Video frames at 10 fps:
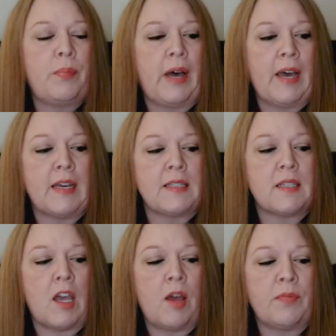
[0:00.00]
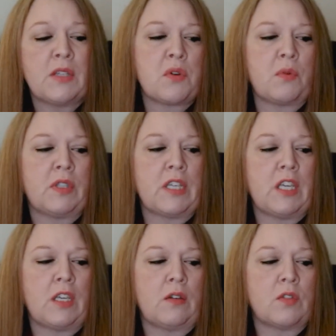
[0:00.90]
but um, these are really
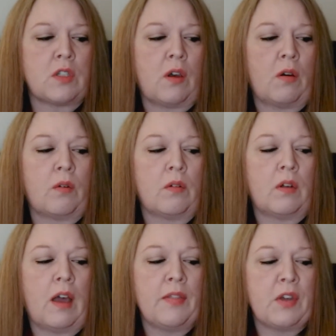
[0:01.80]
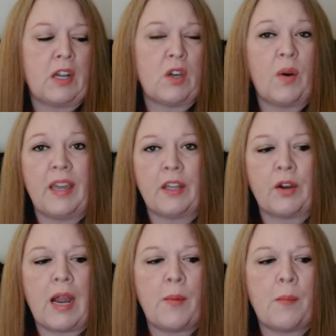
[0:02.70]
cute, so I thought I'd go ahead and
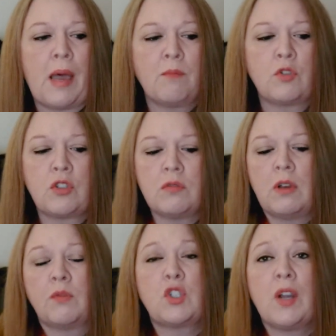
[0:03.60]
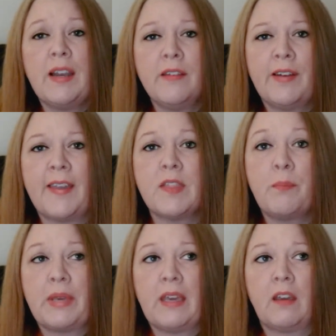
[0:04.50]
grab them. I'm, I was trying to find the
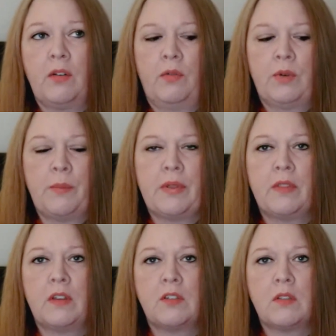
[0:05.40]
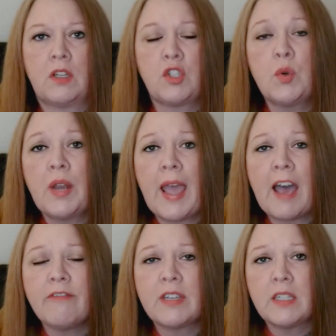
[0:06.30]
big ribbon, the, the two and a
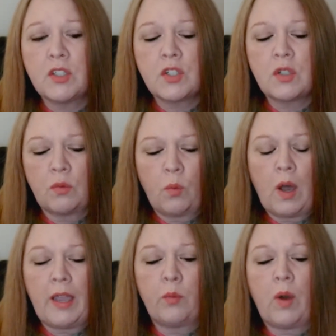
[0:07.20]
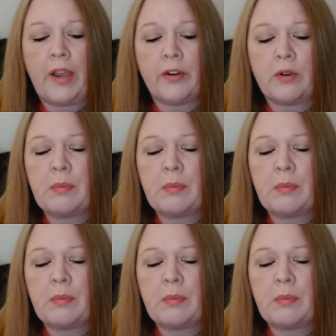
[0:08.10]
half inch wide wired